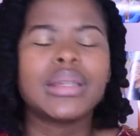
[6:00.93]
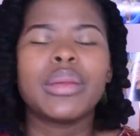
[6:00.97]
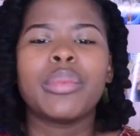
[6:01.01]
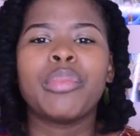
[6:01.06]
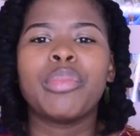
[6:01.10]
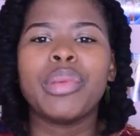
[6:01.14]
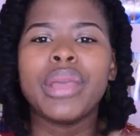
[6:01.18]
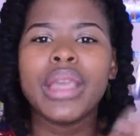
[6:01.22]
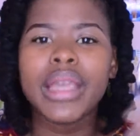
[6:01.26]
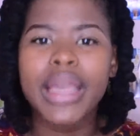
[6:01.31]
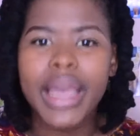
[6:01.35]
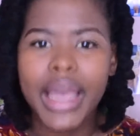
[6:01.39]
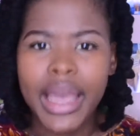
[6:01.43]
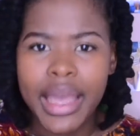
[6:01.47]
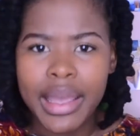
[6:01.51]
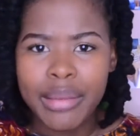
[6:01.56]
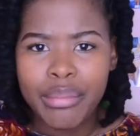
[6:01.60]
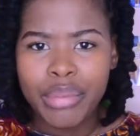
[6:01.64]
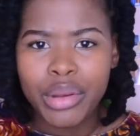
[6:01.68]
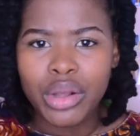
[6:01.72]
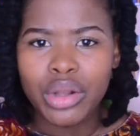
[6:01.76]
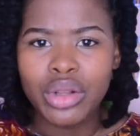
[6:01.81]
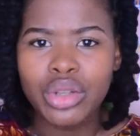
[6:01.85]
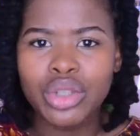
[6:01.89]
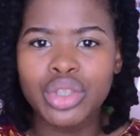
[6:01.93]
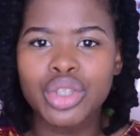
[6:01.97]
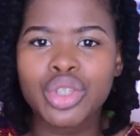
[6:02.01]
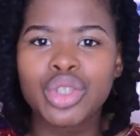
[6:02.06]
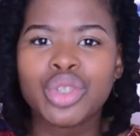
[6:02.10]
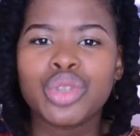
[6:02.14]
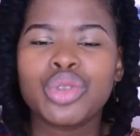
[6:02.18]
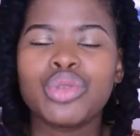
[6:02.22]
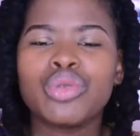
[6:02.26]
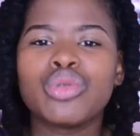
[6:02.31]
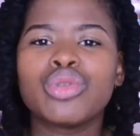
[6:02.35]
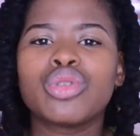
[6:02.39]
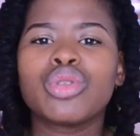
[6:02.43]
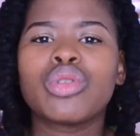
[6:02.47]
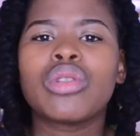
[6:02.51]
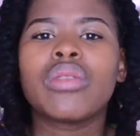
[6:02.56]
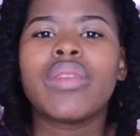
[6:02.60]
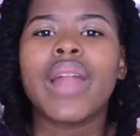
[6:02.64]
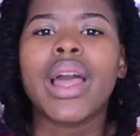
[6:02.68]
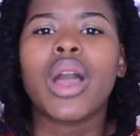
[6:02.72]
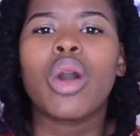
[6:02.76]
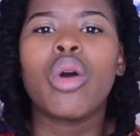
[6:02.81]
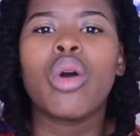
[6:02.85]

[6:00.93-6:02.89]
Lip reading: being able to sort of like